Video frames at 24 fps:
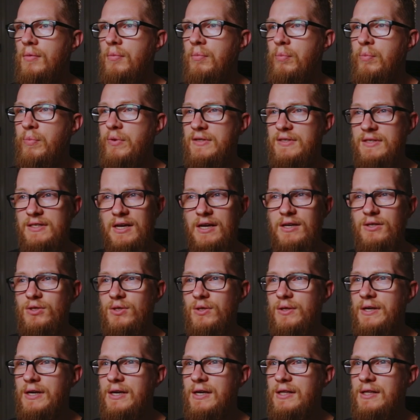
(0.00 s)

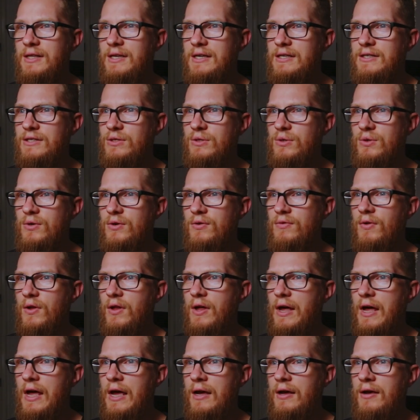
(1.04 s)
potentially in this sort of
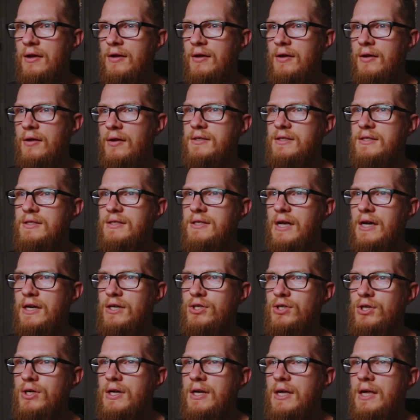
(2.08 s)
like
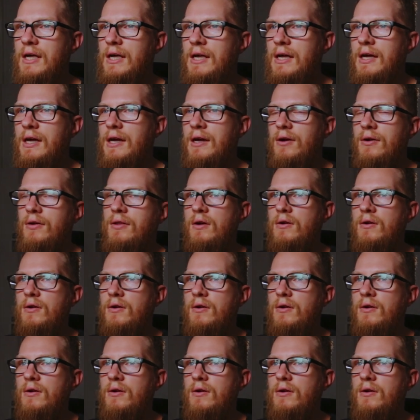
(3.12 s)
section here,